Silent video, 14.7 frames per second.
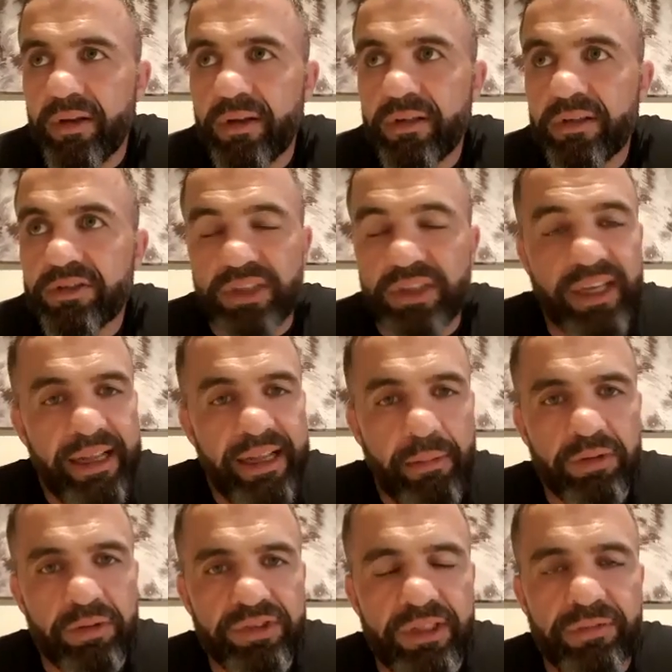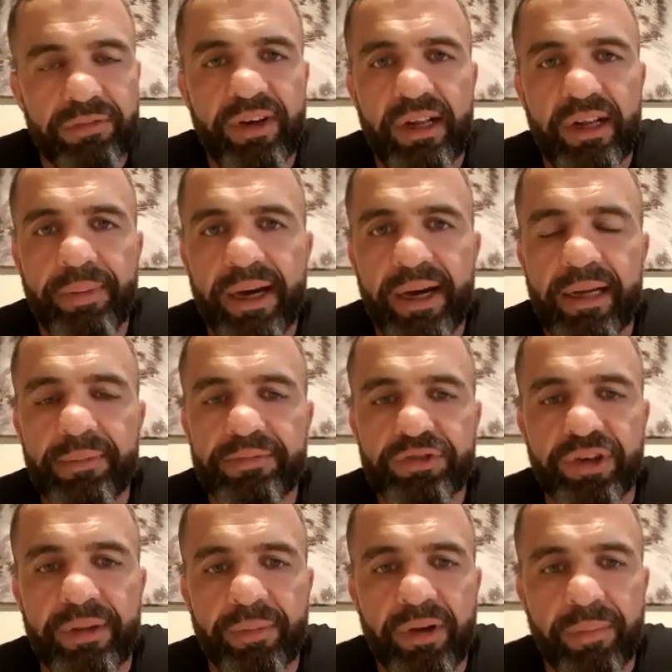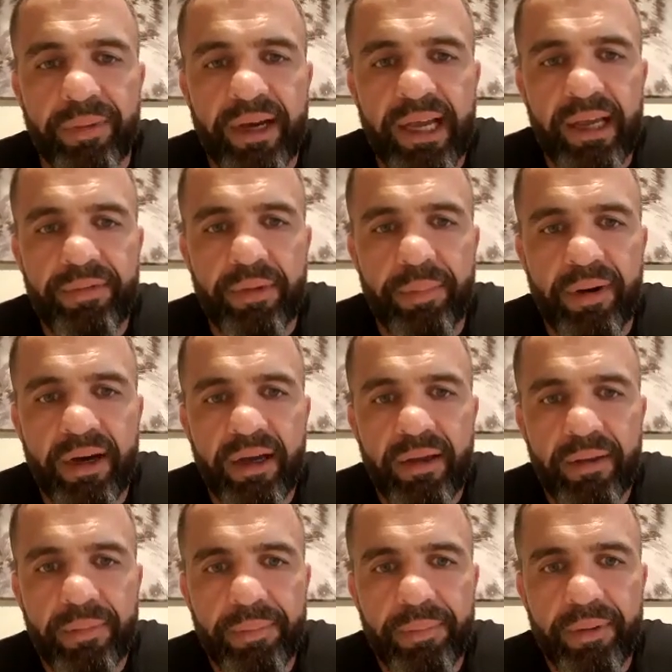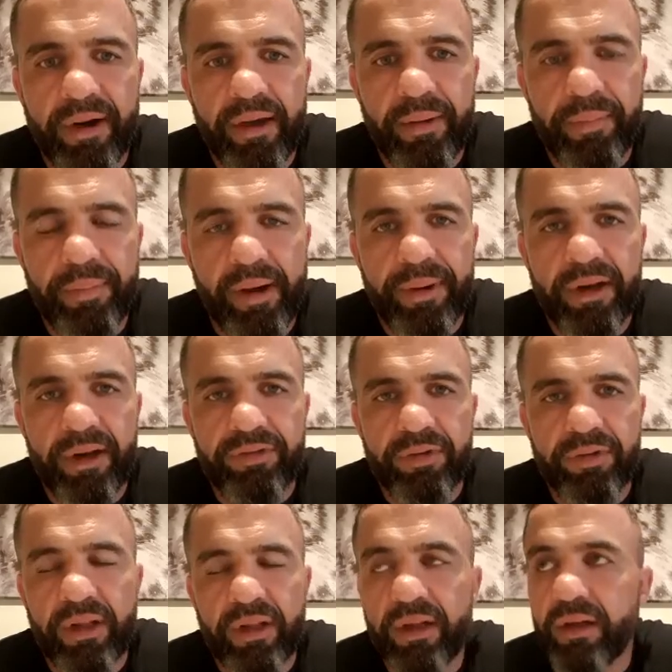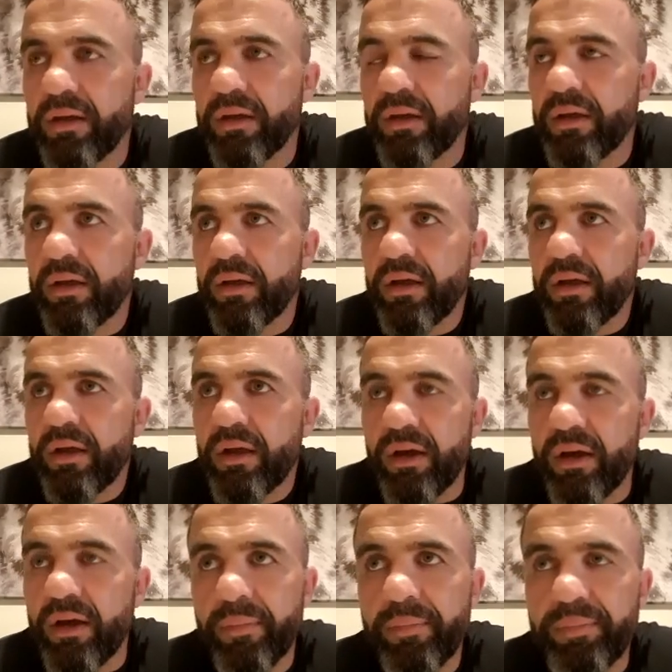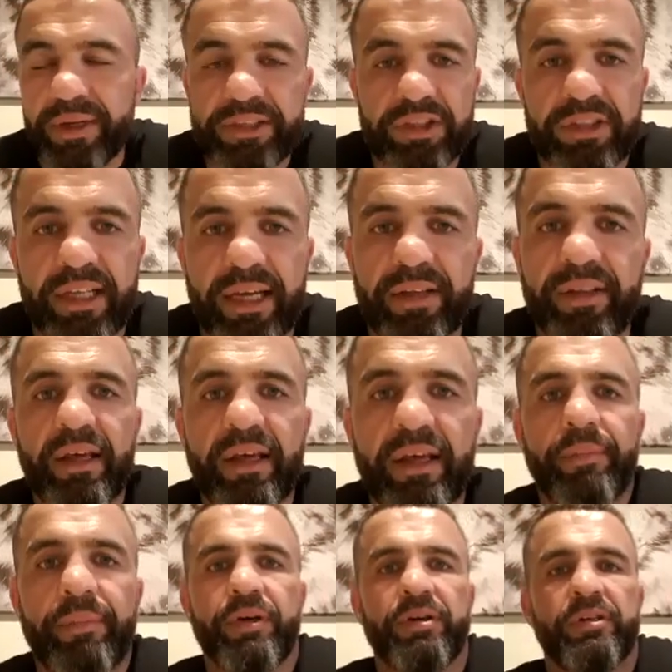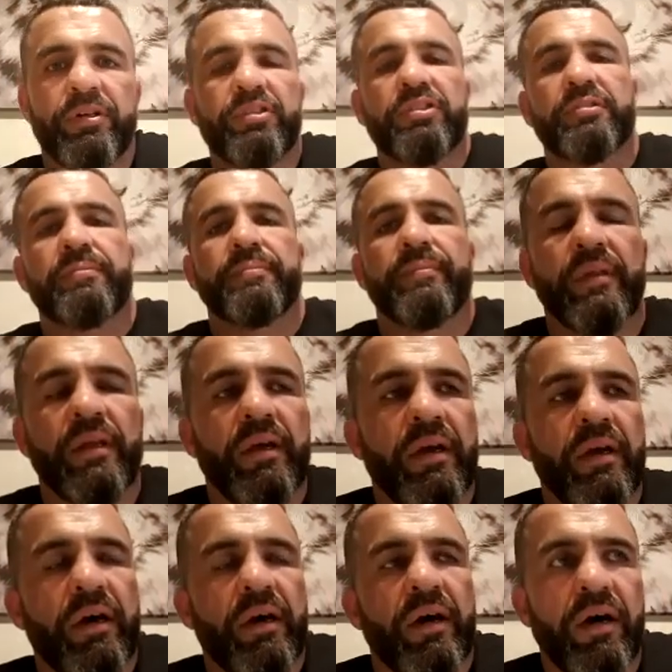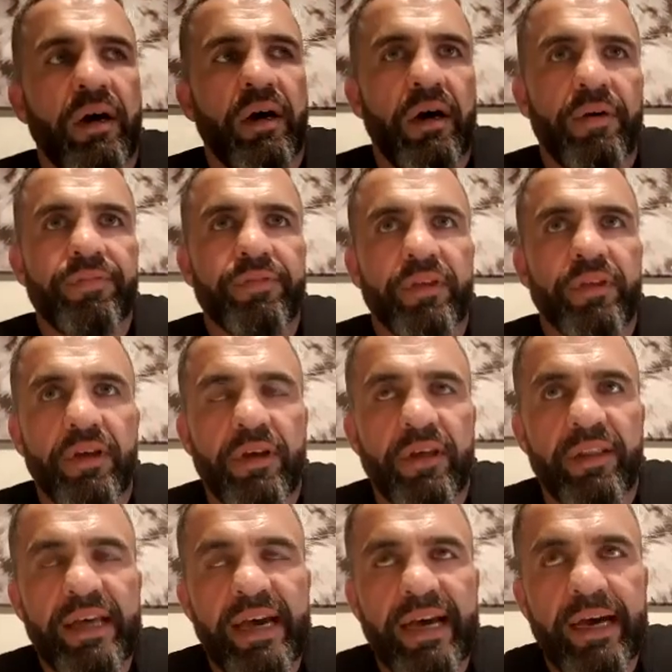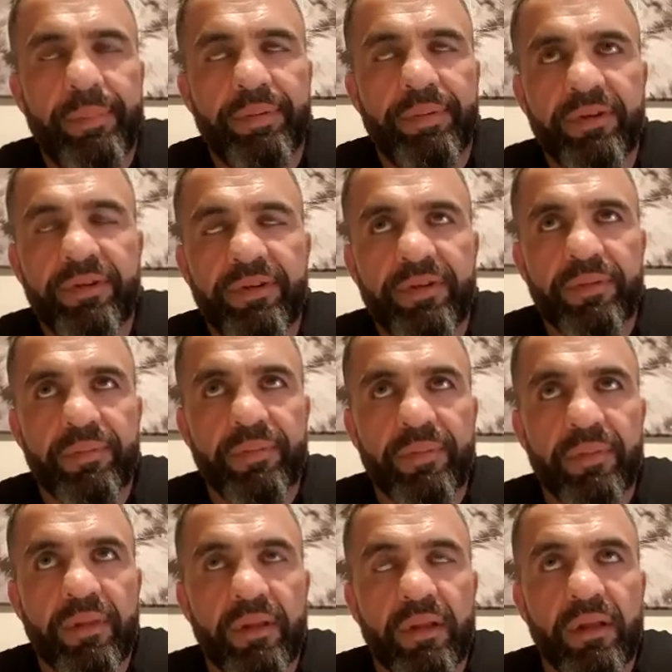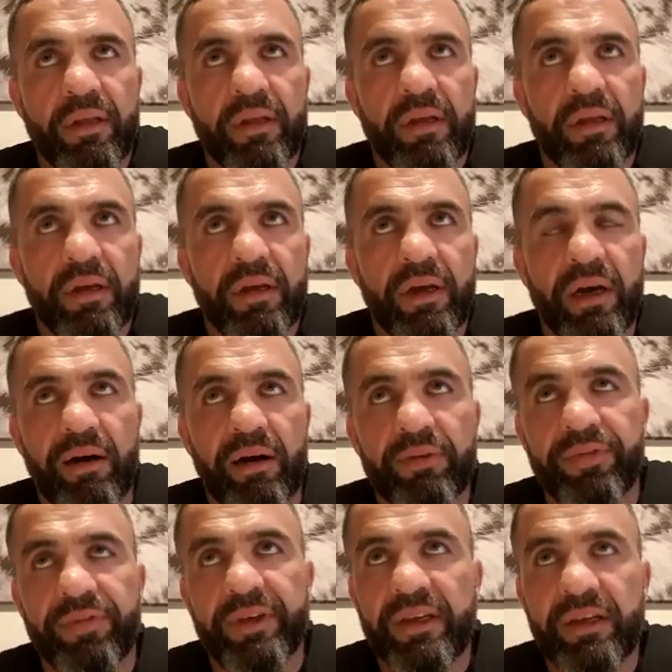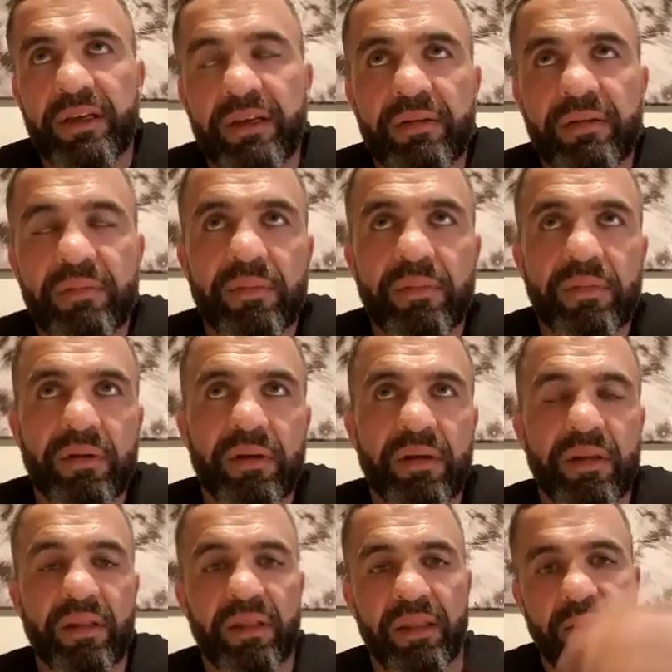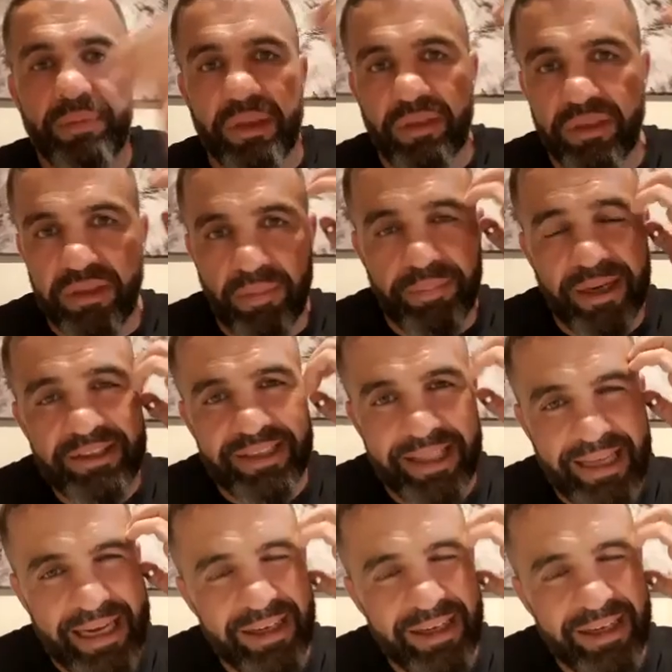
so yeah, that was obviously really bad treatment and behaviour by Bellator there. But it doesn't end there, because after that happened, I was thinking, basically they had